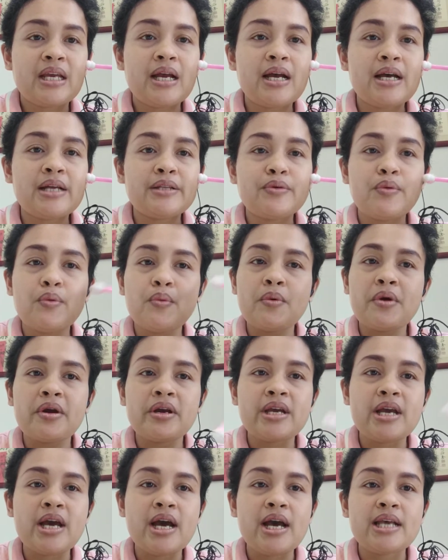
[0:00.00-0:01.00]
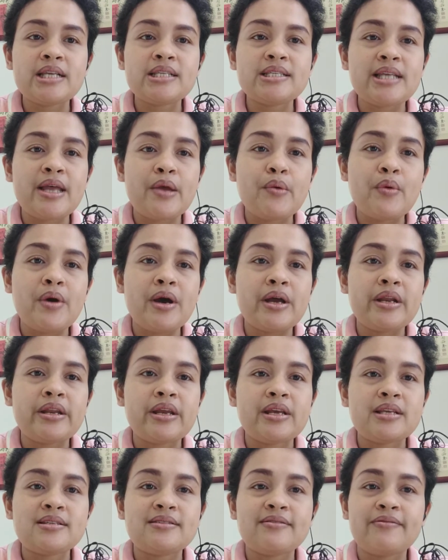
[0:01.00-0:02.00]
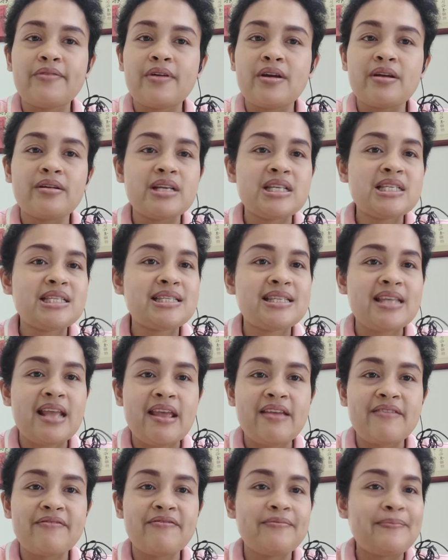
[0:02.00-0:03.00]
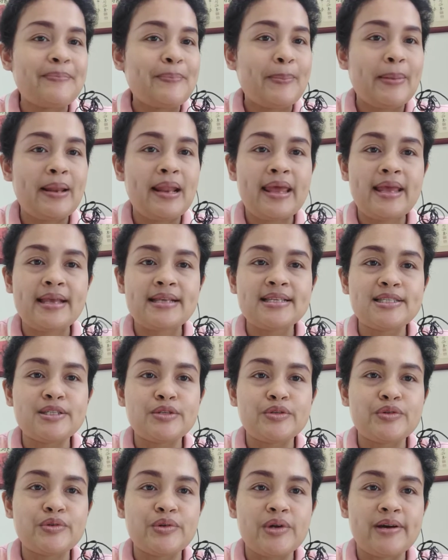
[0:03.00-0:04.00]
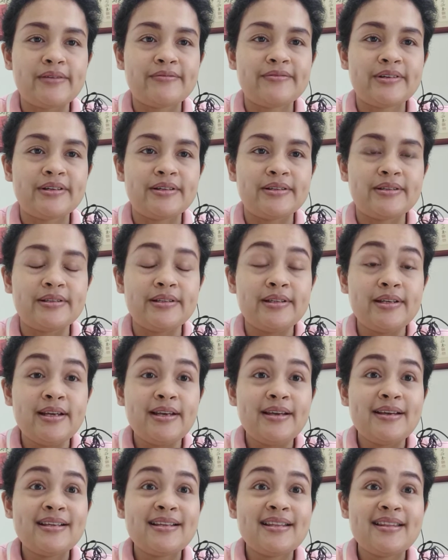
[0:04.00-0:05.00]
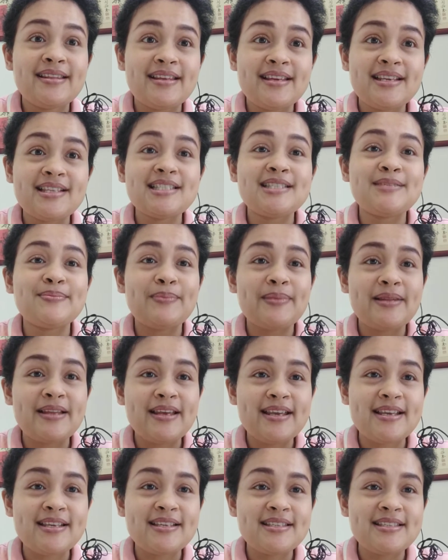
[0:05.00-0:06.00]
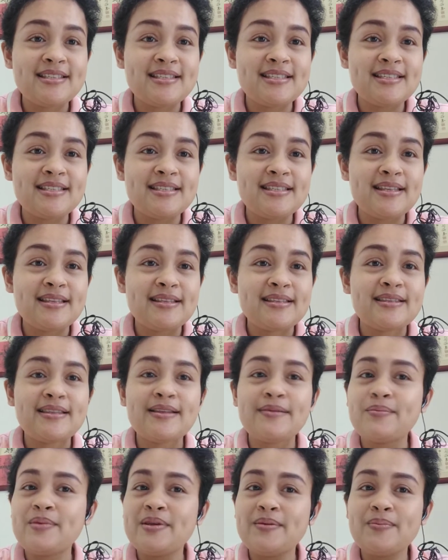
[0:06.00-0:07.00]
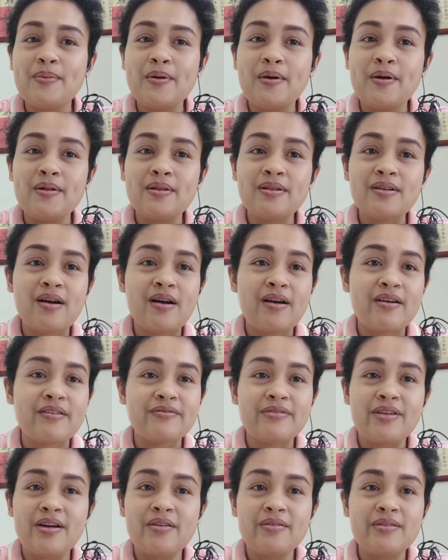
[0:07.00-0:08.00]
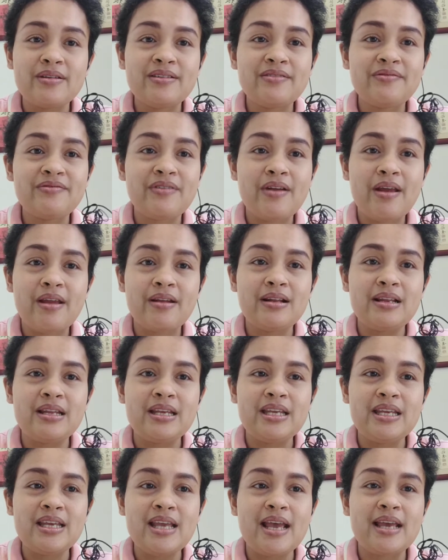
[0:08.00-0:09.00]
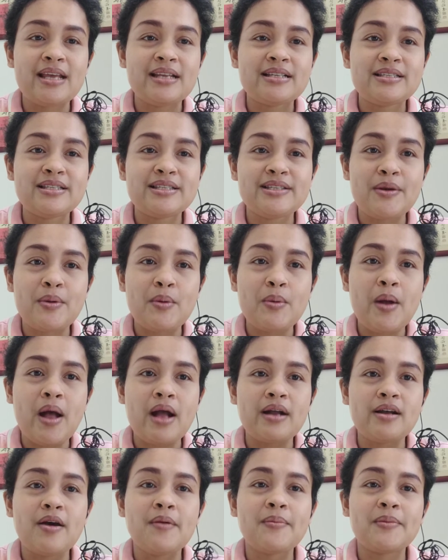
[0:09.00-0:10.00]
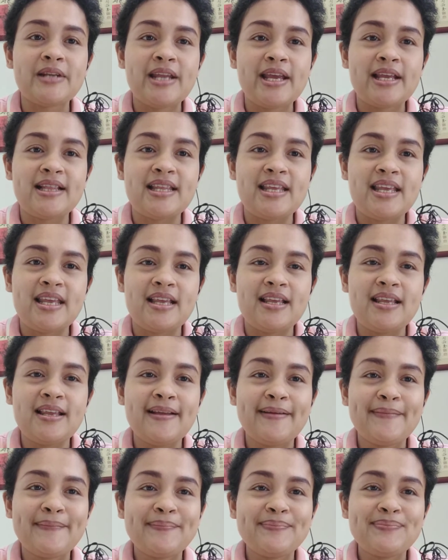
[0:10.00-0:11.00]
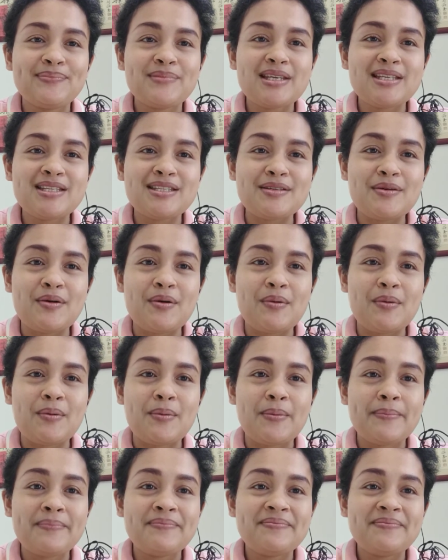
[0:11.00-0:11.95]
uh, don't worry guys Taiwan is a very safe place to travel this place the people are very friendly and so accommodating so